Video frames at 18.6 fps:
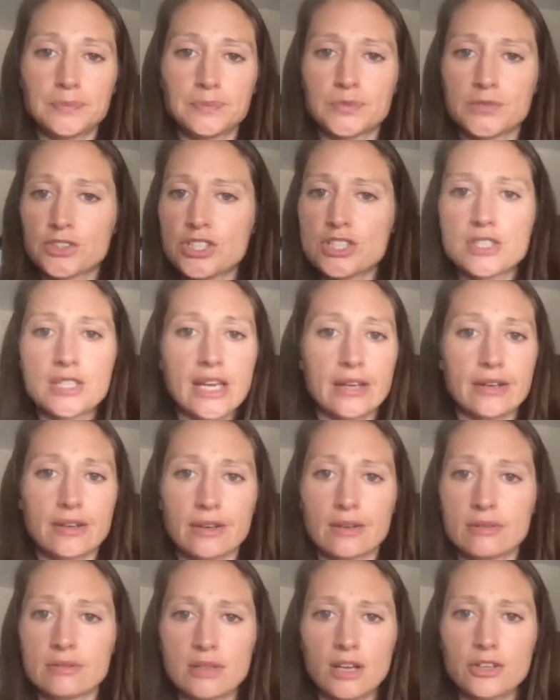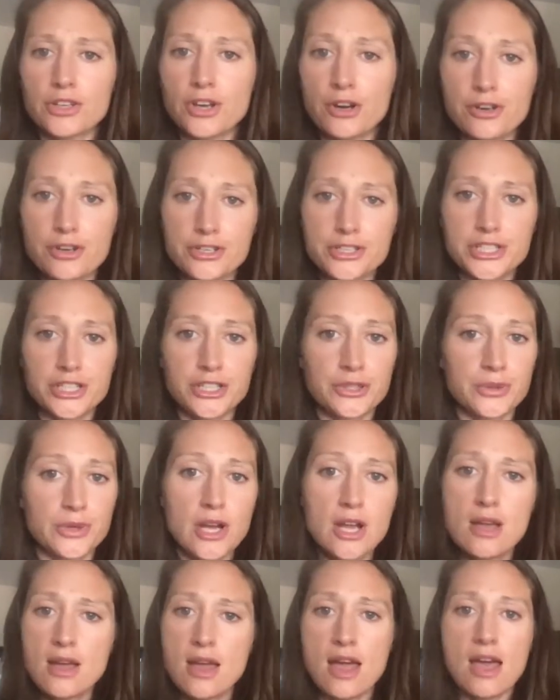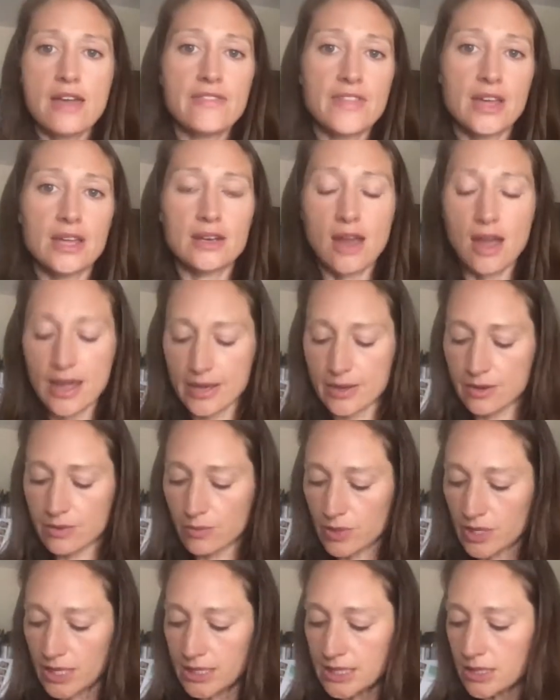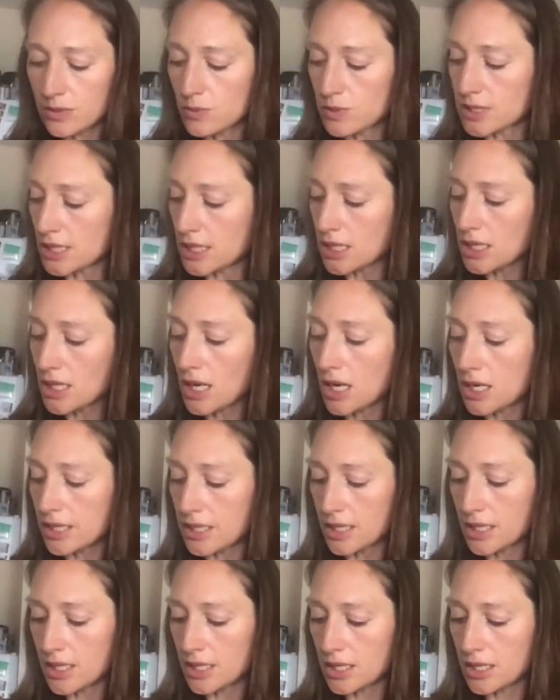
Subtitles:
just get a yard or two. And then what I did was I cut